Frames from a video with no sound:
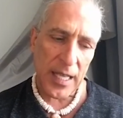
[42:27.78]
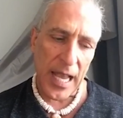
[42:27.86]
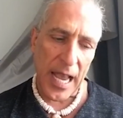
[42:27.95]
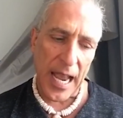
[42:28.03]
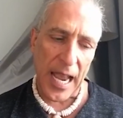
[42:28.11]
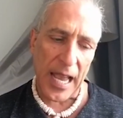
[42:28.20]

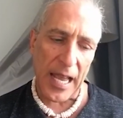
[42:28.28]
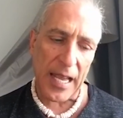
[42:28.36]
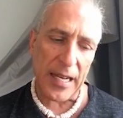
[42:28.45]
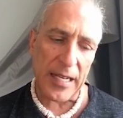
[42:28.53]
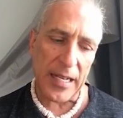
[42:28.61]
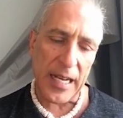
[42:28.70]

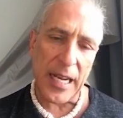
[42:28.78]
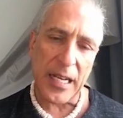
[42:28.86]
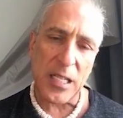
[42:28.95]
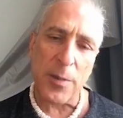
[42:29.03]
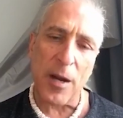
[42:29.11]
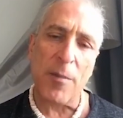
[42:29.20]
And he
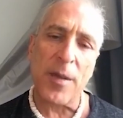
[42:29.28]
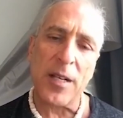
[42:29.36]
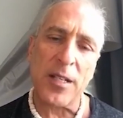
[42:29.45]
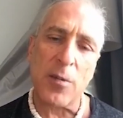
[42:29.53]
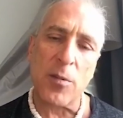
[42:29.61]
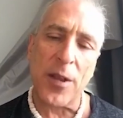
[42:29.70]

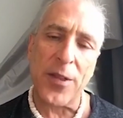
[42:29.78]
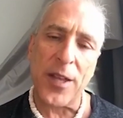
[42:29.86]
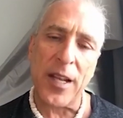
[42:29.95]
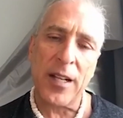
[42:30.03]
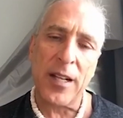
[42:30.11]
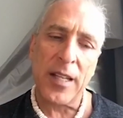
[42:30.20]
experimented with it.